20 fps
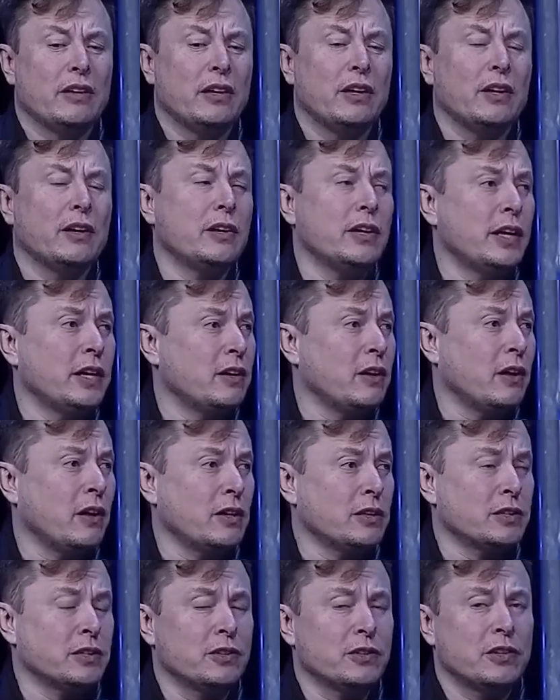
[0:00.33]
you don't need
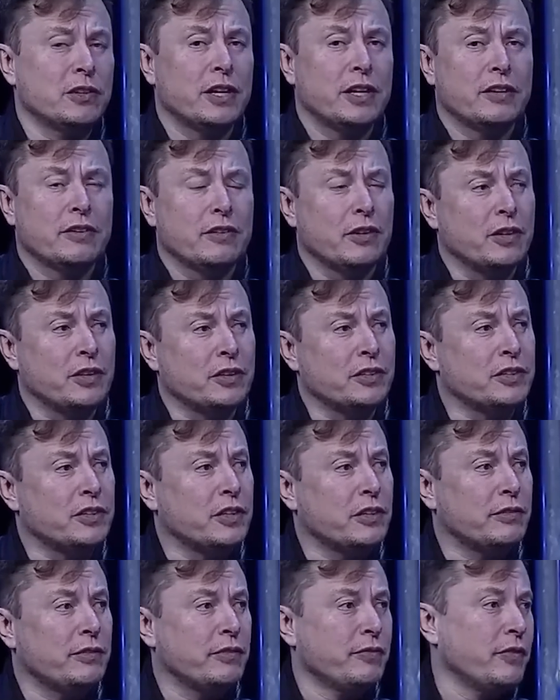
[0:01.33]
college to learn it, learn
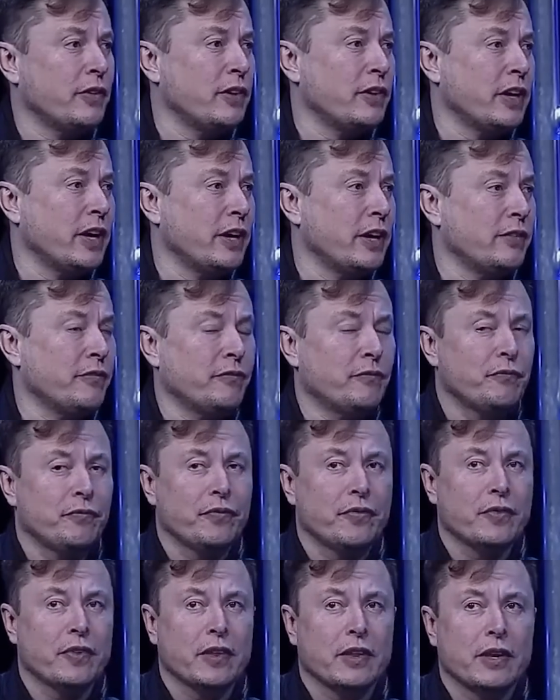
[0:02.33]
stuff, okay?
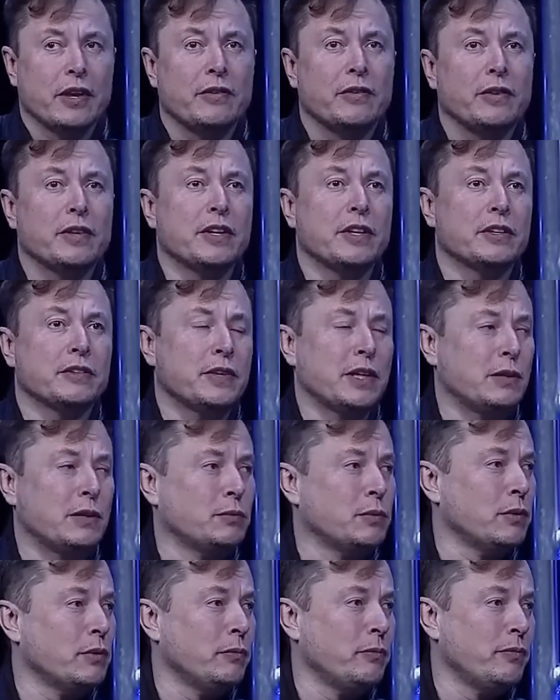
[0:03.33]
Everything is
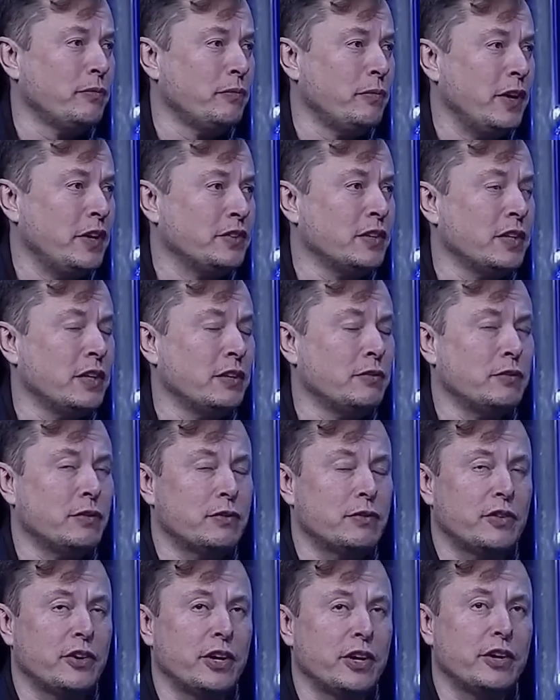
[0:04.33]
available basically
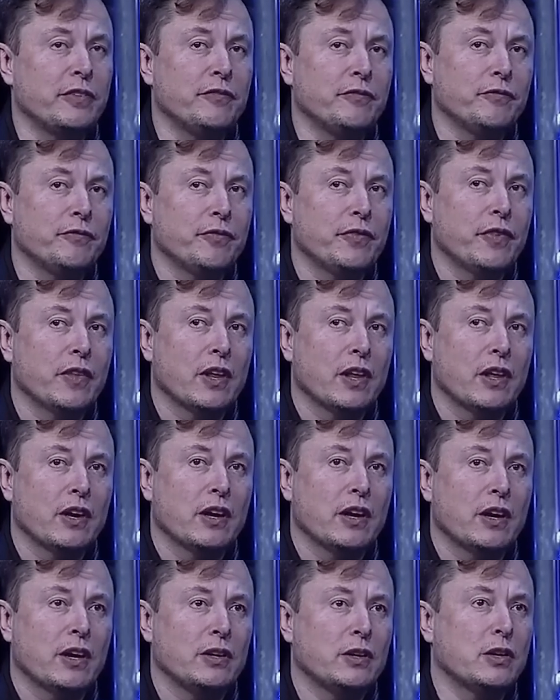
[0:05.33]
for free.
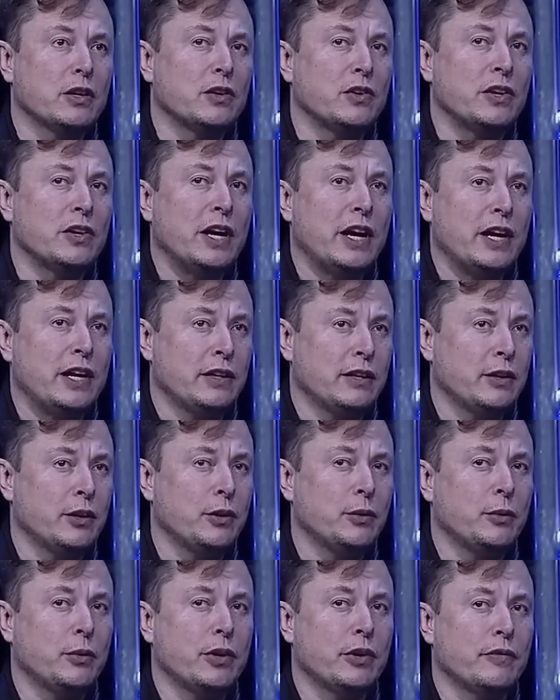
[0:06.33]
Uh, you can learn anything
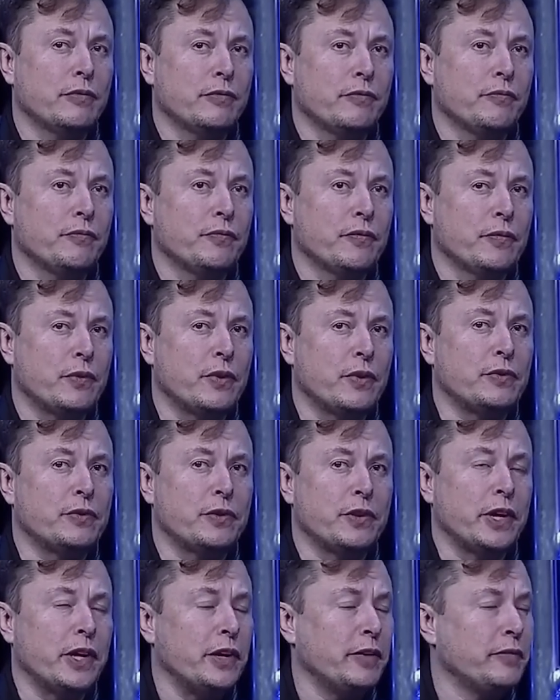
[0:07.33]
you want for
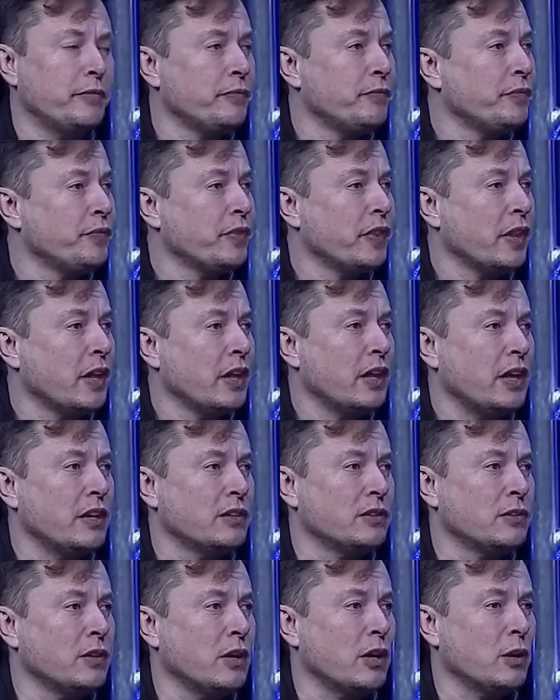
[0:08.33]
free. It
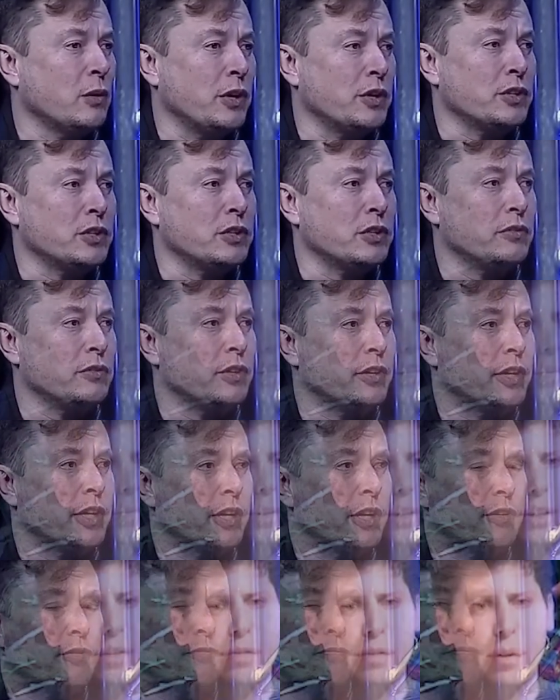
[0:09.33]
is not a question of
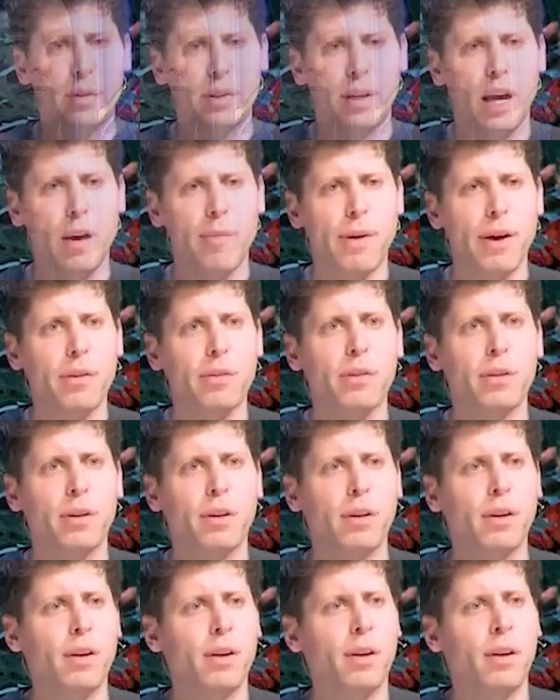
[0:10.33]
learning. When he first came out,
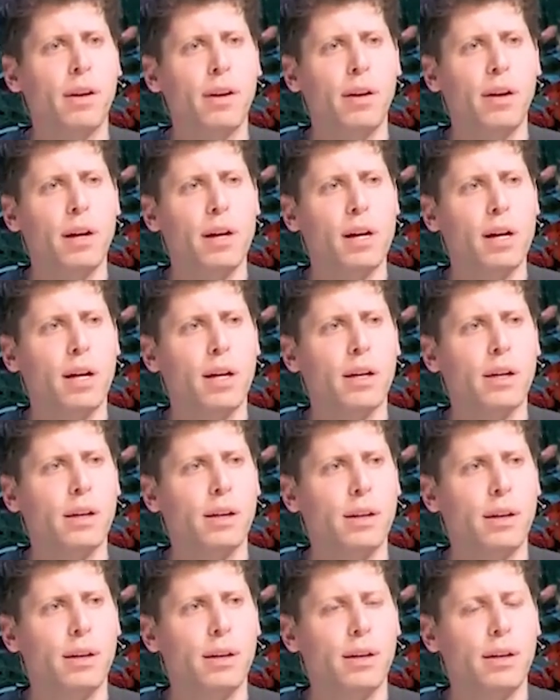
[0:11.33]
uh,
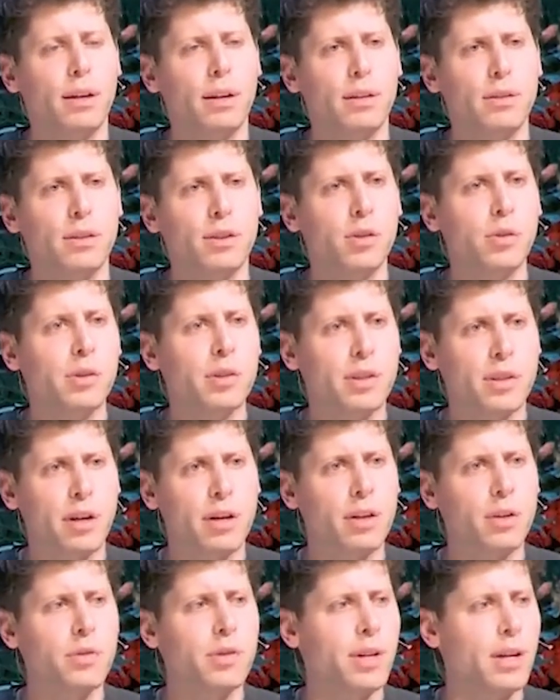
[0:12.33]
students
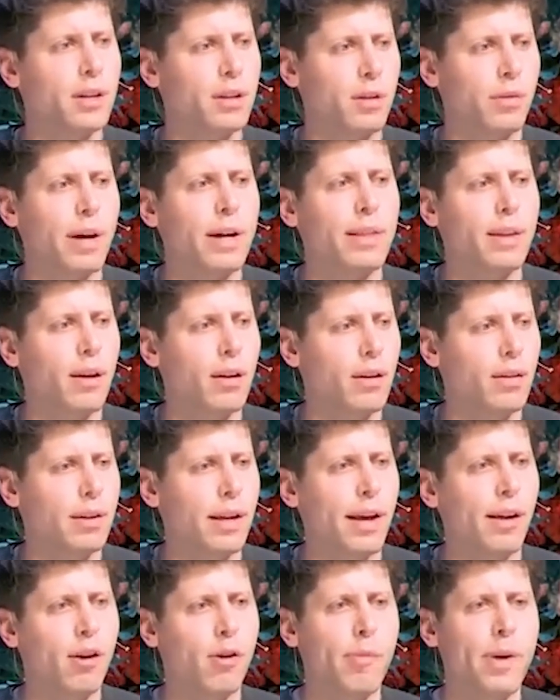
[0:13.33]
started using it to write their
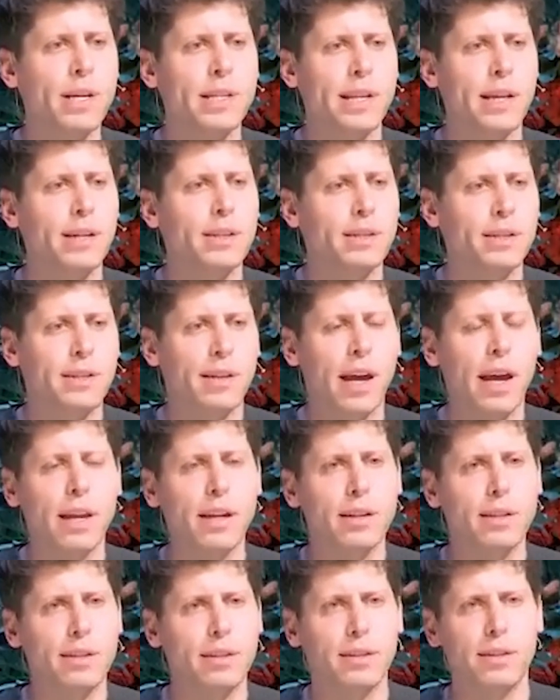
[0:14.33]
take-home essays,
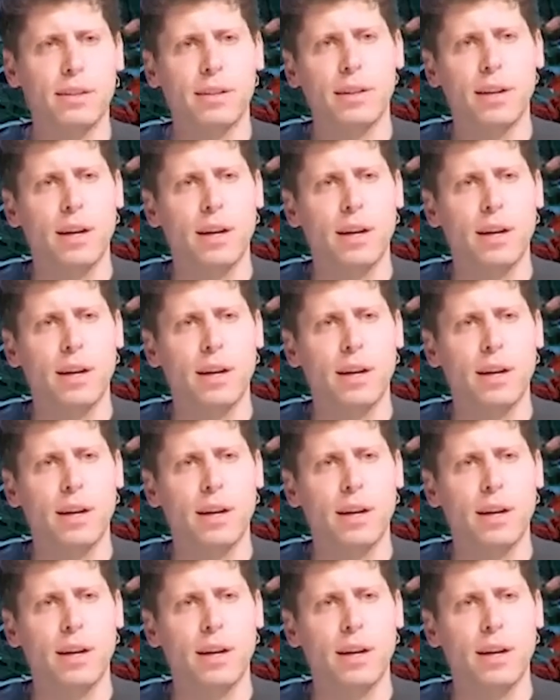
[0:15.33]
and